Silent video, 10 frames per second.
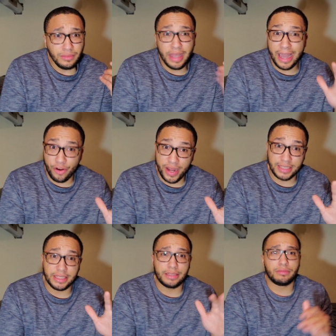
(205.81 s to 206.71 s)
And
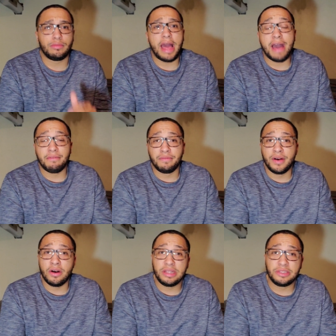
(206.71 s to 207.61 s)
granted, having
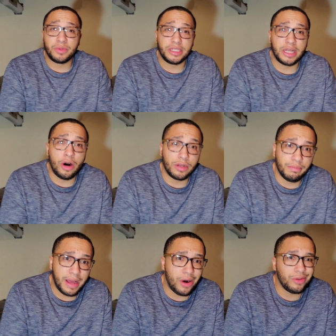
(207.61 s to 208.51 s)
fun is what it's all
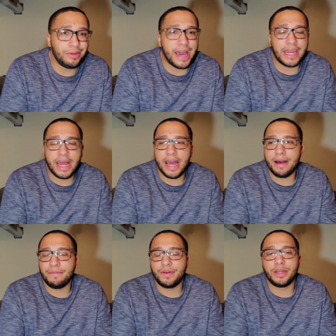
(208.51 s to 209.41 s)
about. You gotta
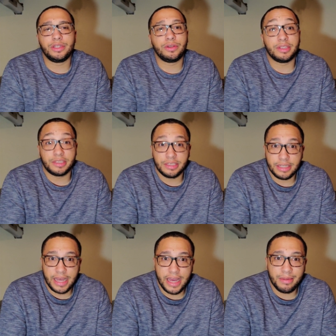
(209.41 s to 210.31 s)
have fun. You know, this is a
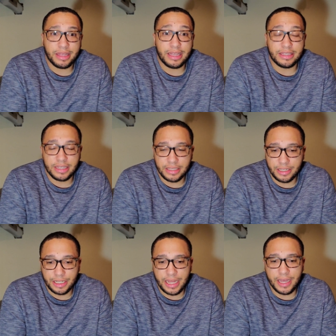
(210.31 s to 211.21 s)
game at, at the end of
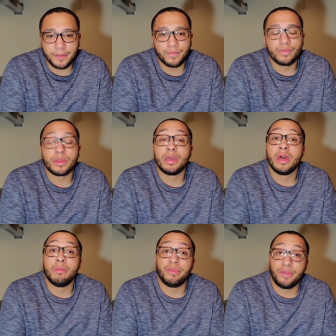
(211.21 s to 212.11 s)
the day.
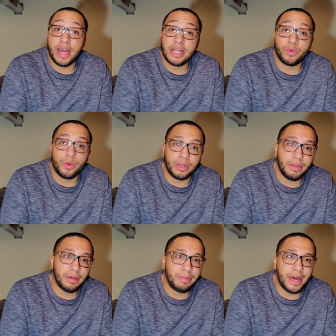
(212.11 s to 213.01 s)
But if you guys wanna
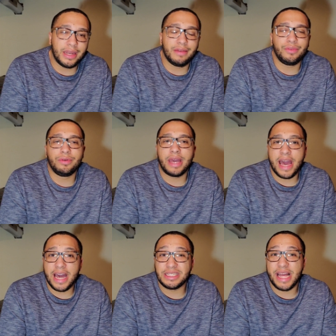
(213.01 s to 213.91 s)
be competitive, you
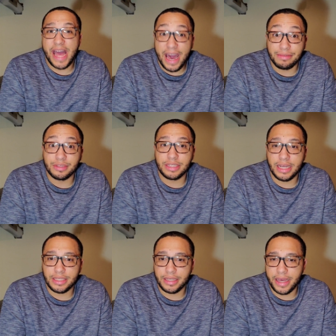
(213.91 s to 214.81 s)
guys have to
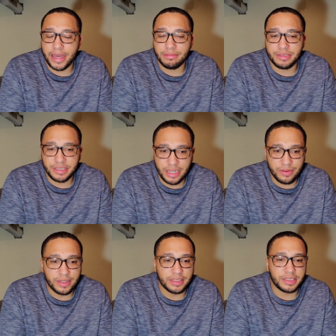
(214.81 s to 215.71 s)
take the game
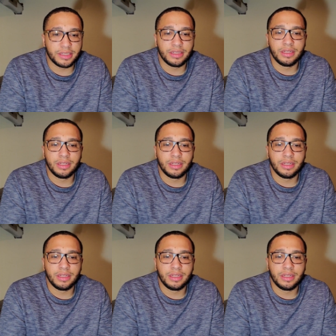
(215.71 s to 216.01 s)
serious.